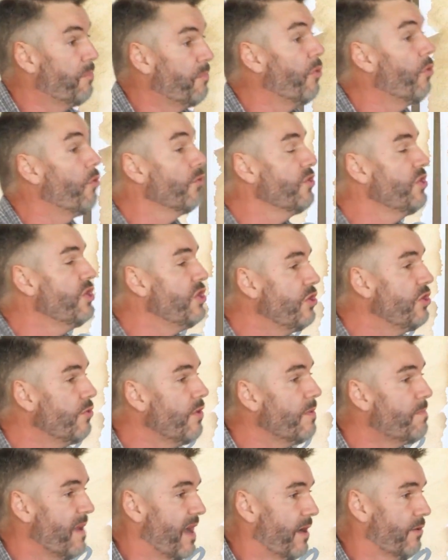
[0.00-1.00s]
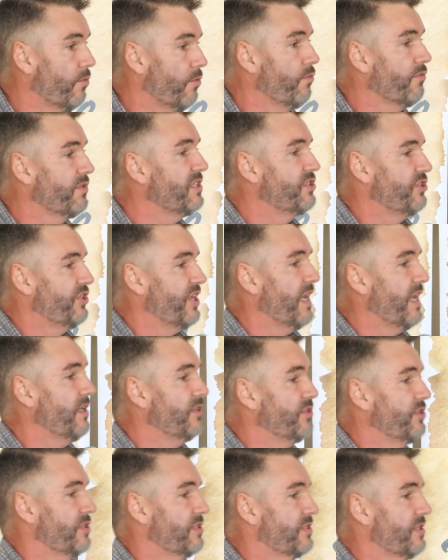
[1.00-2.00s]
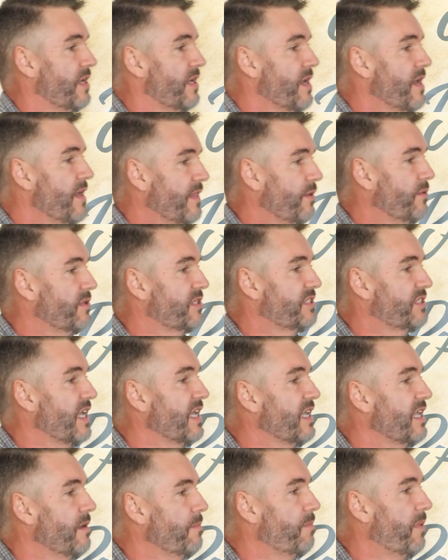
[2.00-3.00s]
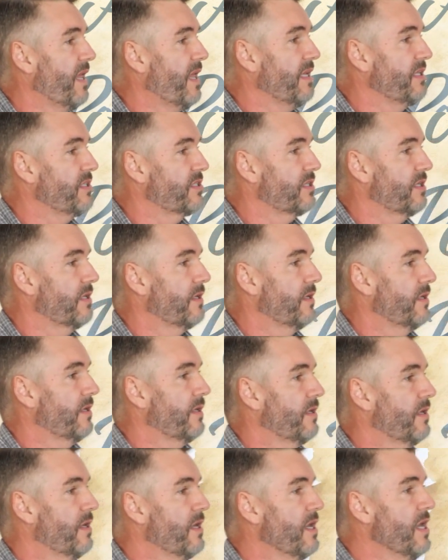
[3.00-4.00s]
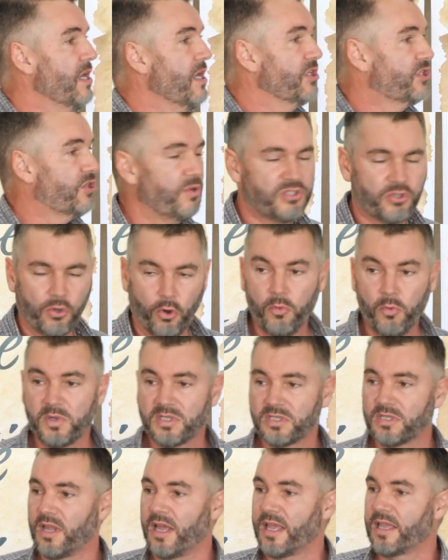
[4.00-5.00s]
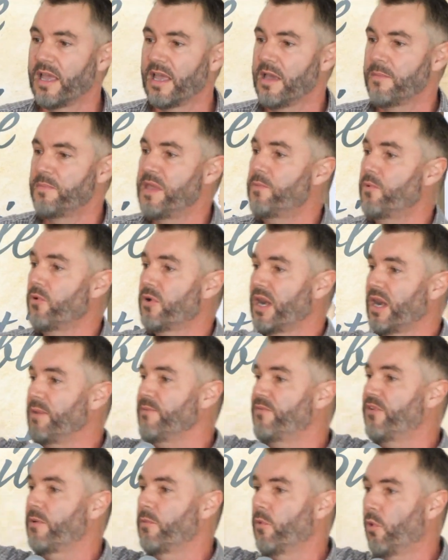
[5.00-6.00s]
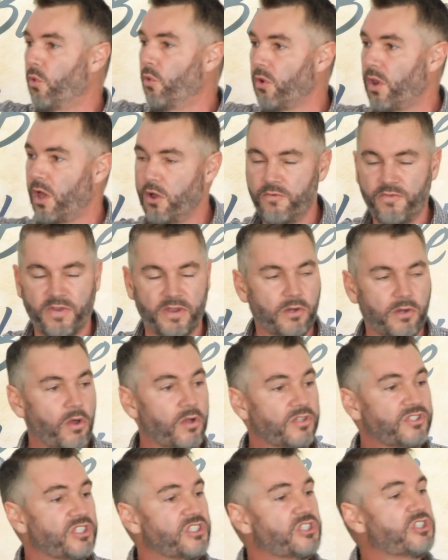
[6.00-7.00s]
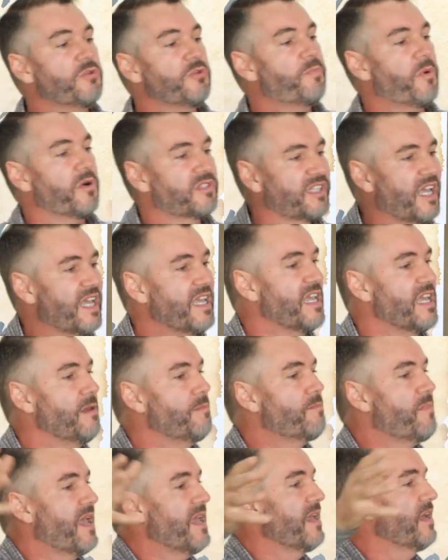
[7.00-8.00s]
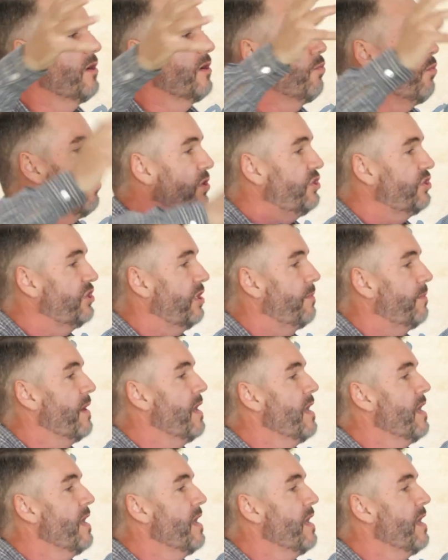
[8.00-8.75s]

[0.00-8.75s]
Paul knew about all these challenges that was taking place. So it's almost like people came from all over, not just to partake in pagan worship,